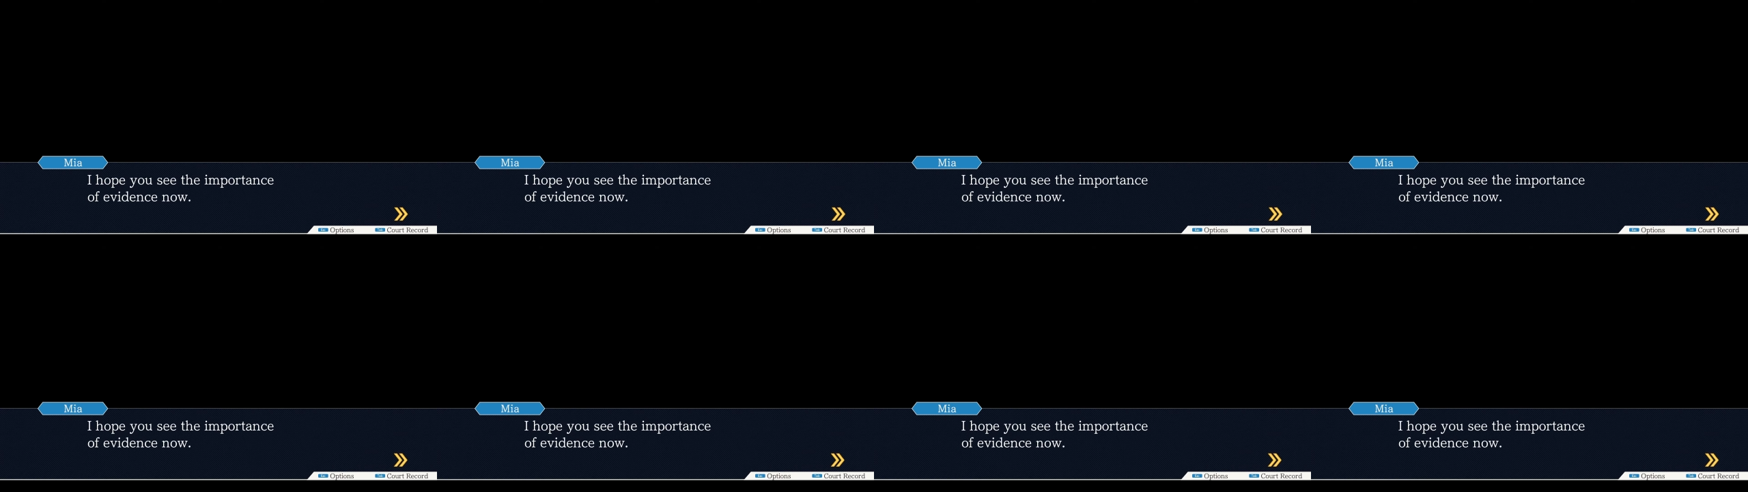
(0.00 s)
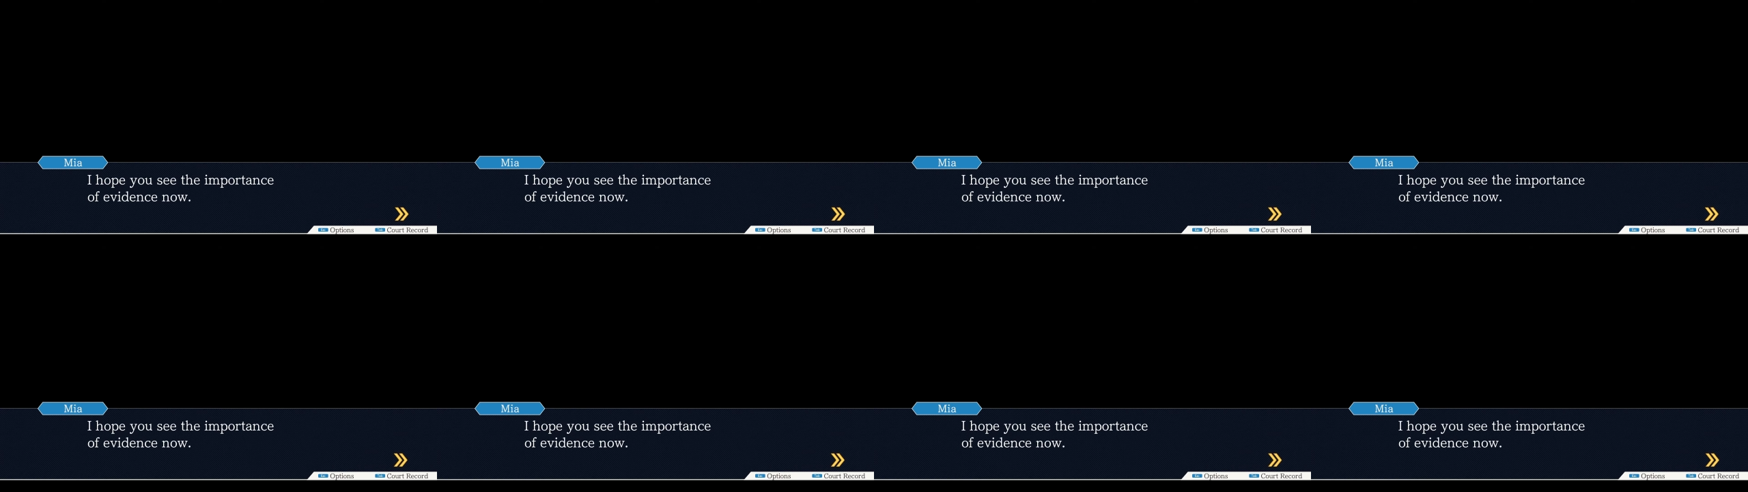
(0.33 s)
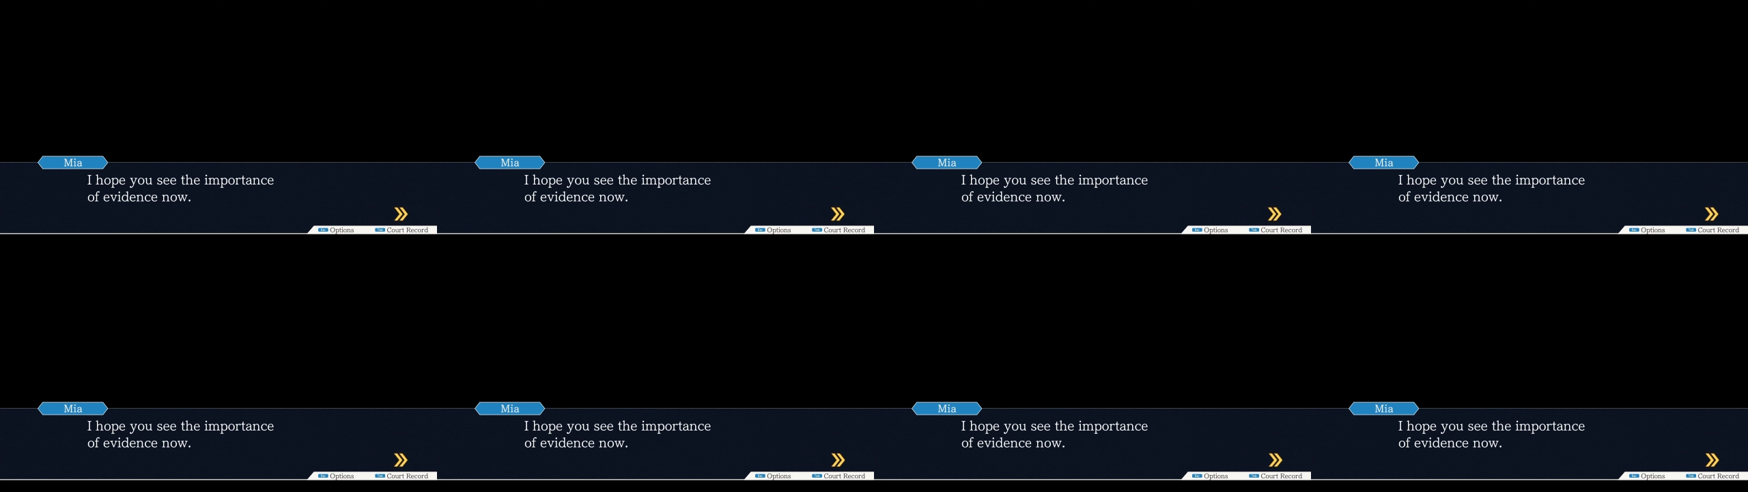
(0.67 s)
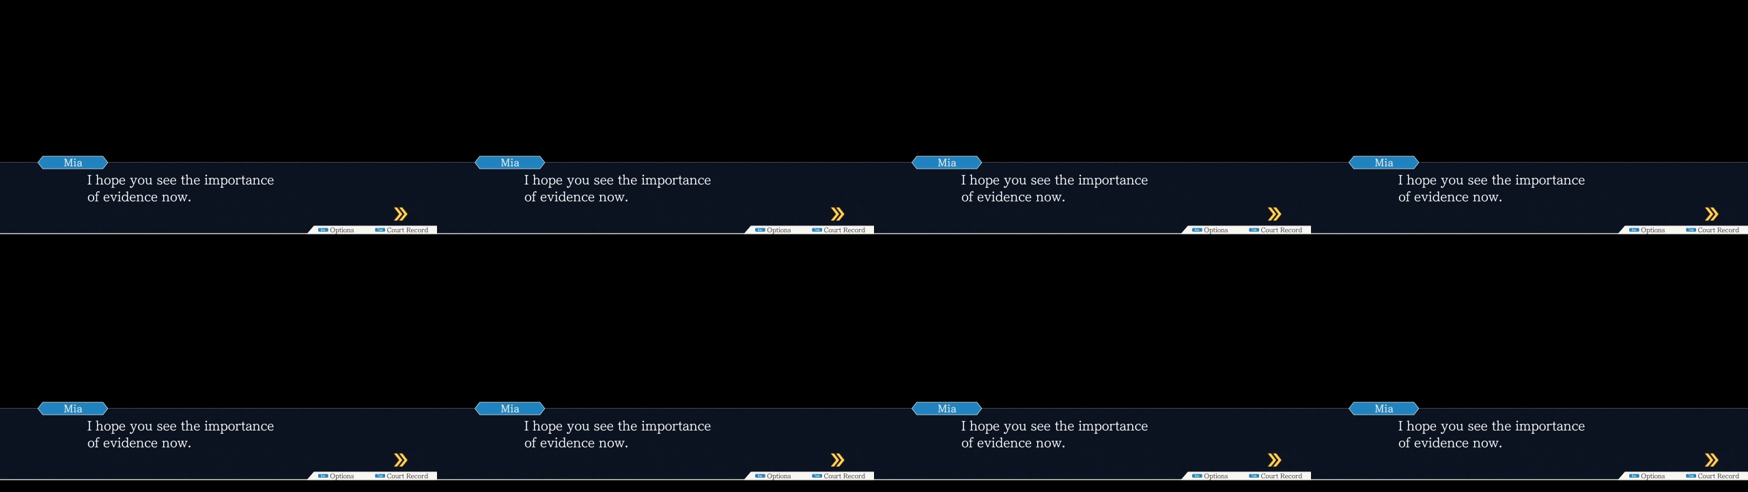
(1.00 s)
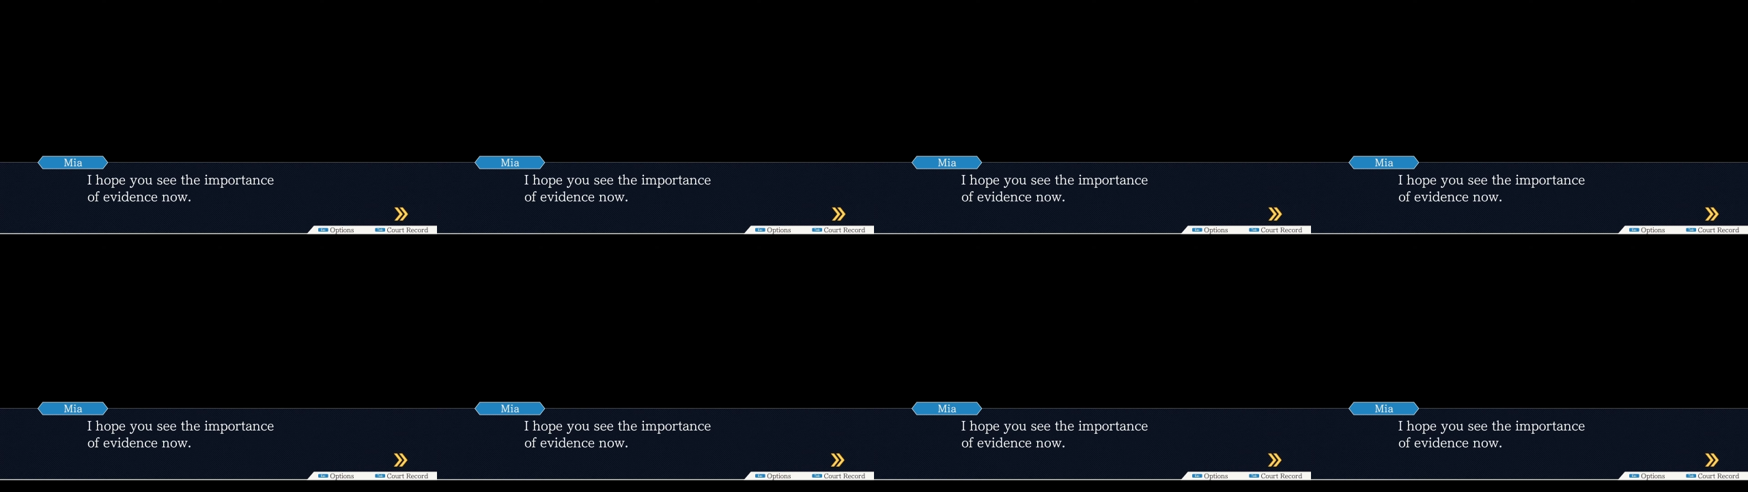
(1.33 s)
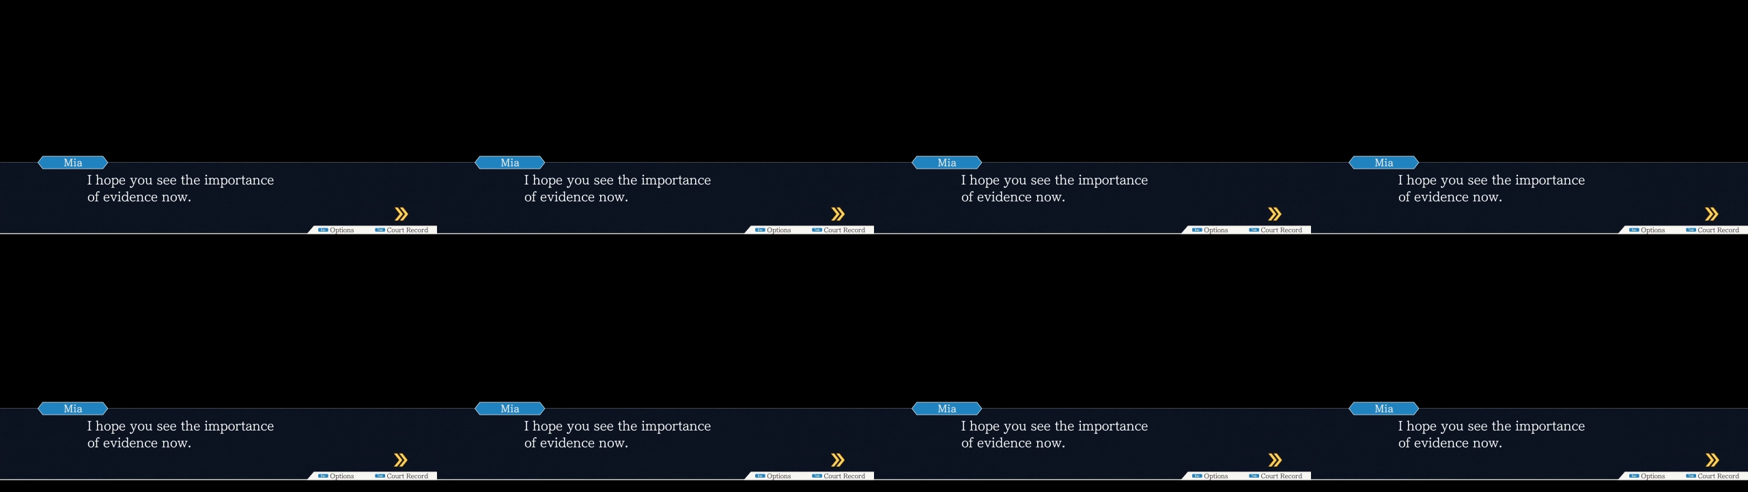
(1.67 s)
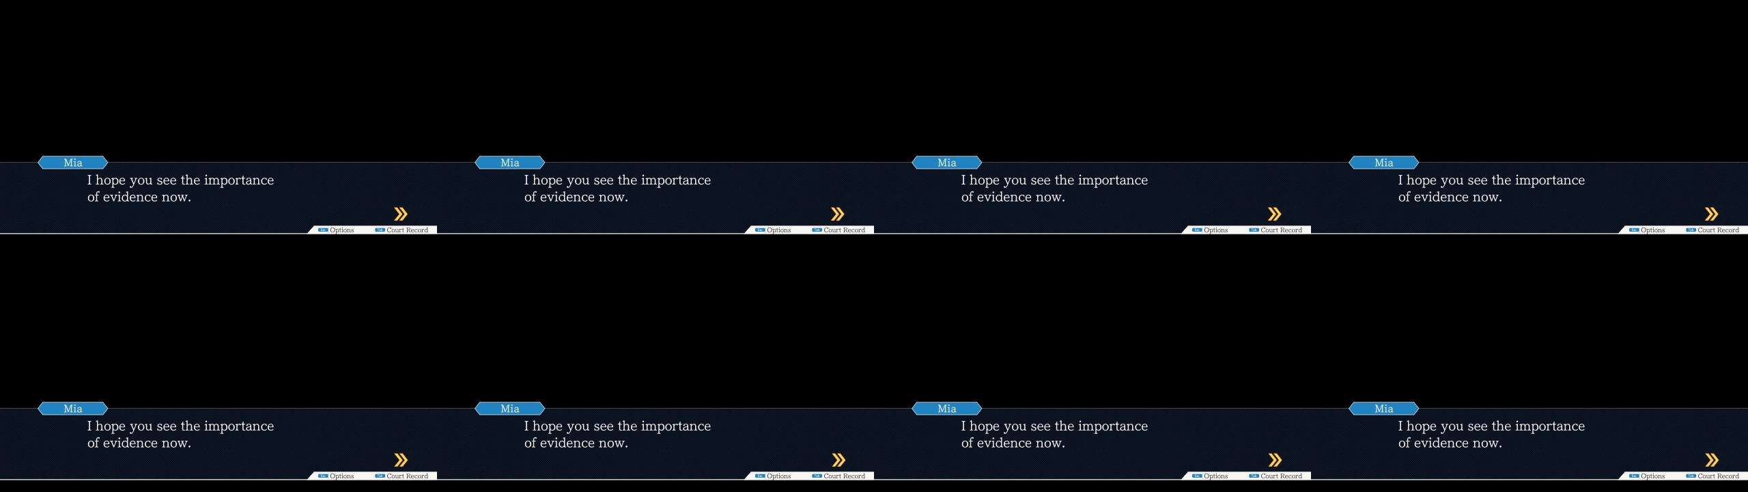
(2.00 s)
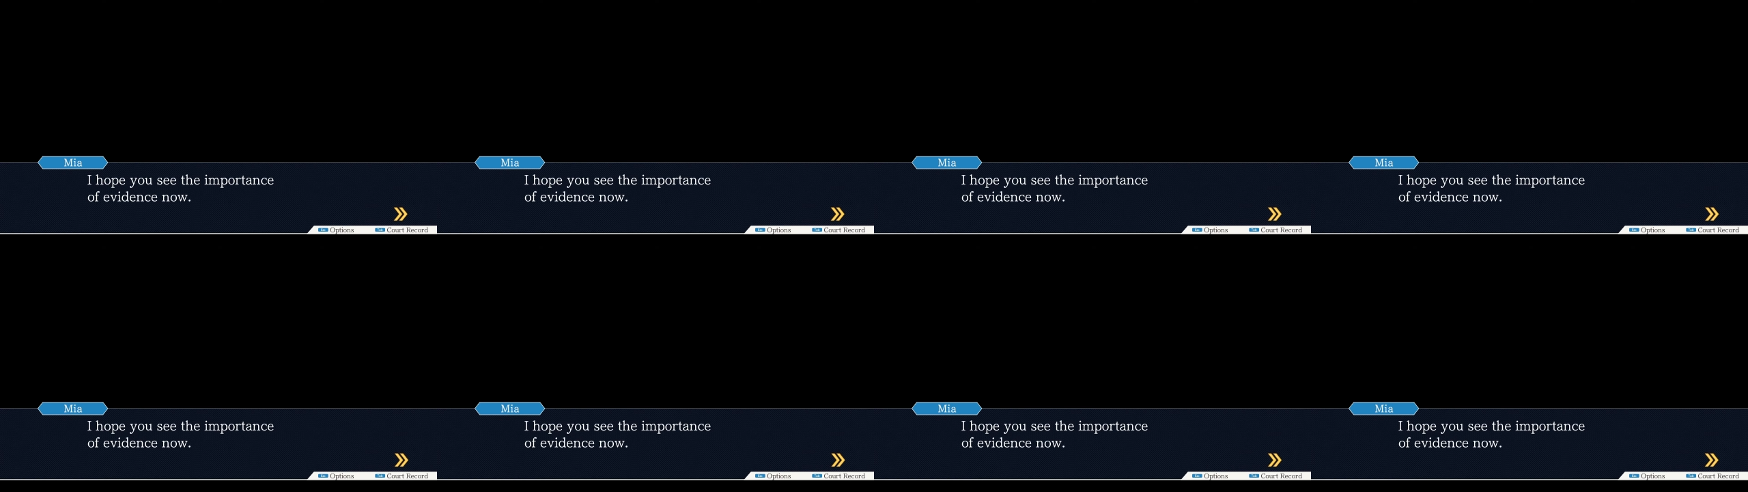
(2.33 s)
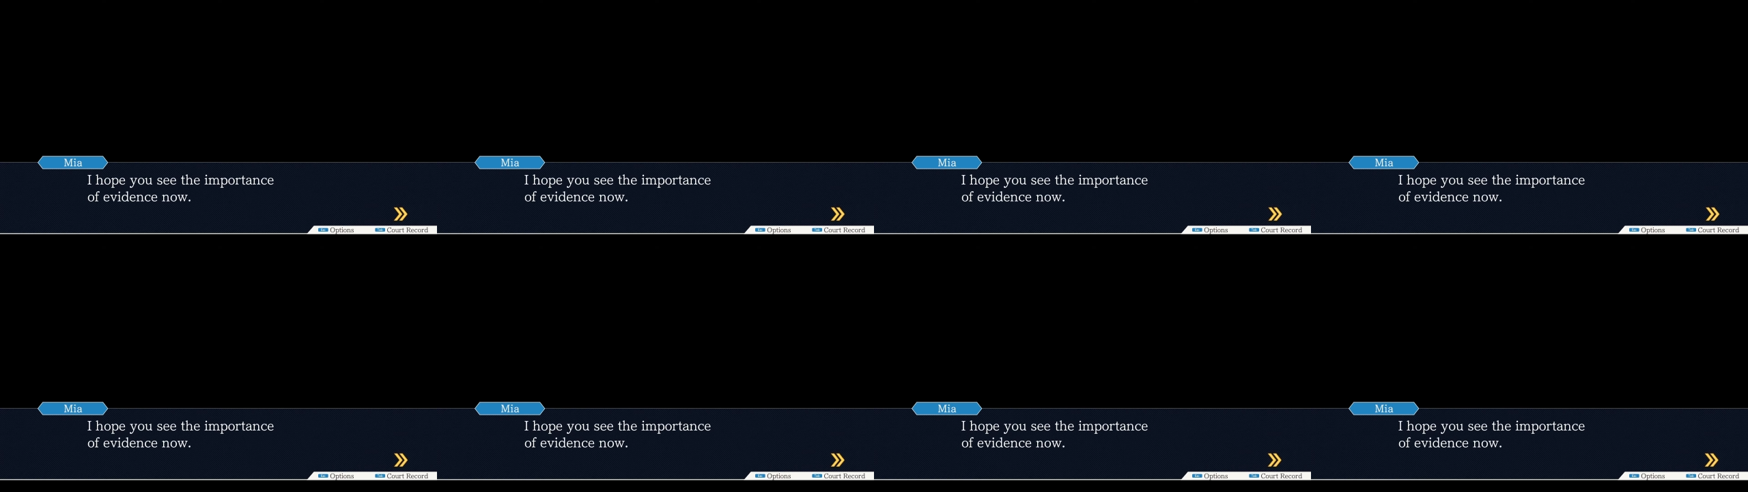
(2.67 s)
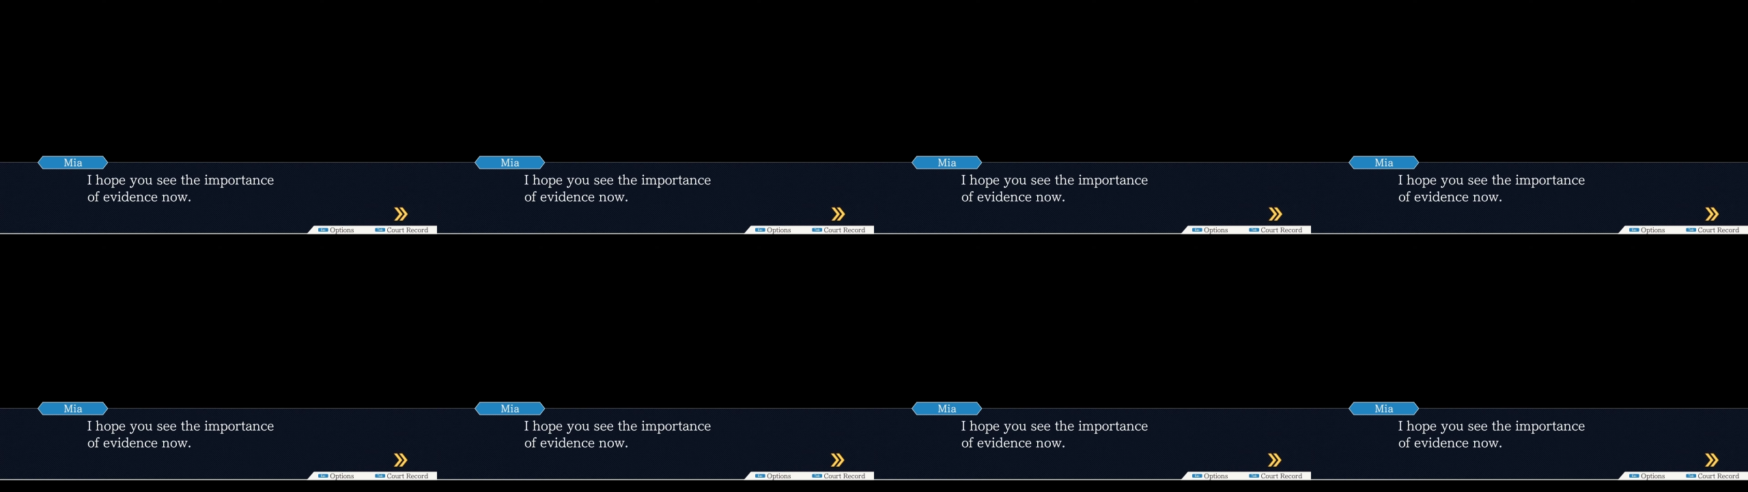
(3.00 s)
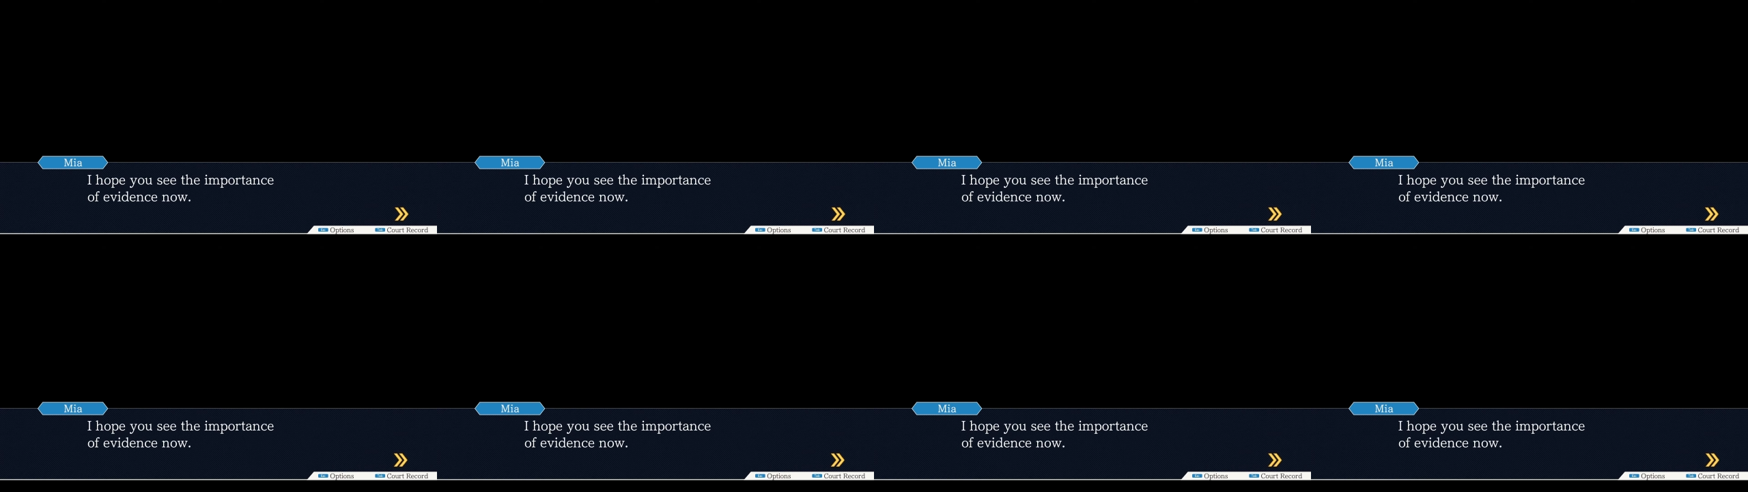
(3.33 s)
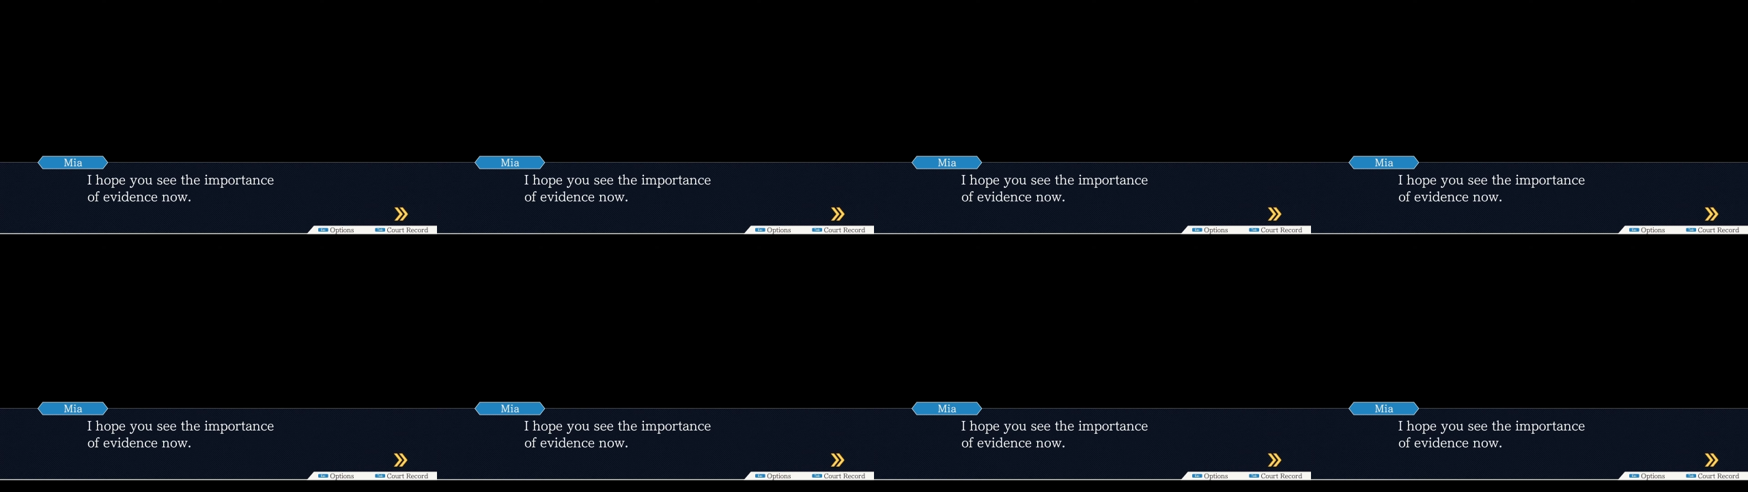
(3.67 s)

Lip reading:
Nobody's mouth can be seen.